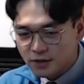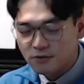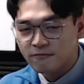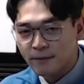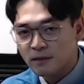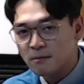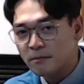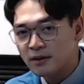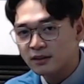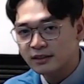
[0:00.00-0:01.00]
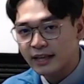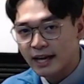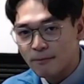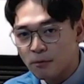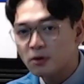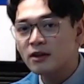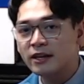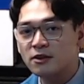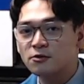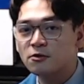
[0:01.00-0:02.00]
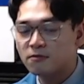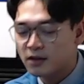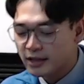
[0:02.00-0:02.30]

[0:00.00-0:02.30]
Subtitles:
to 50 bills that I put on there so far